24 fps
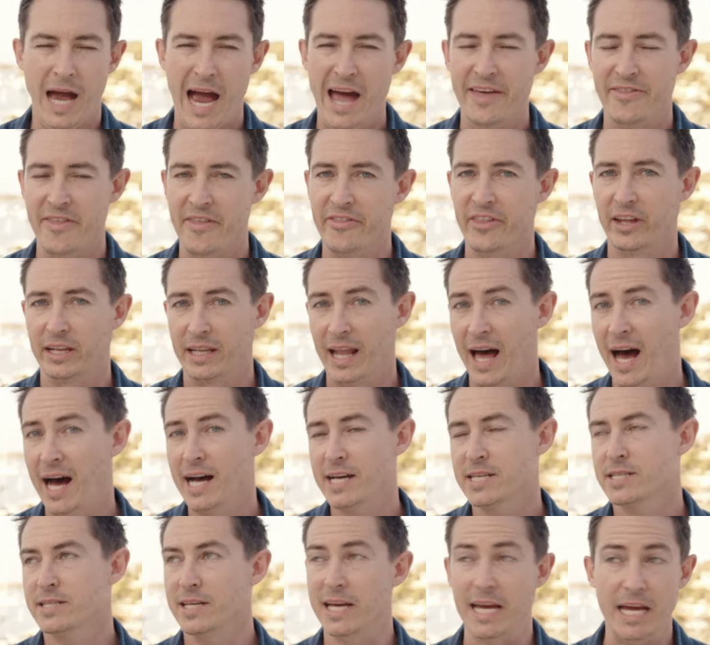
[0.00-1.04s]
And then the
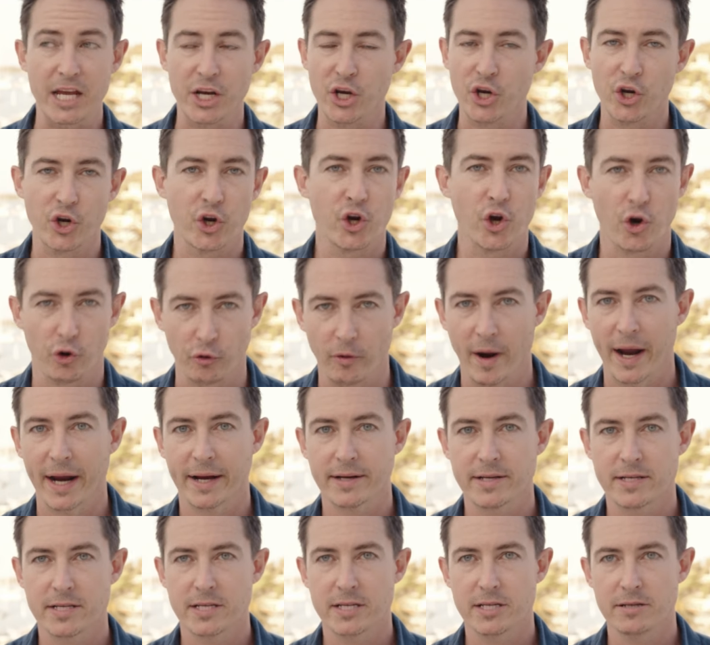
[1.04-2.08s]
last
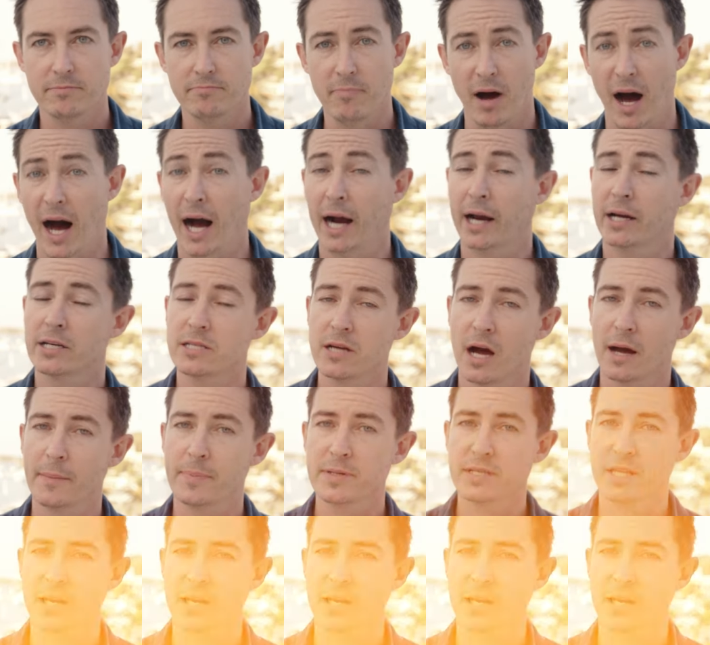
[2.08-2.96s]
incorrect archetype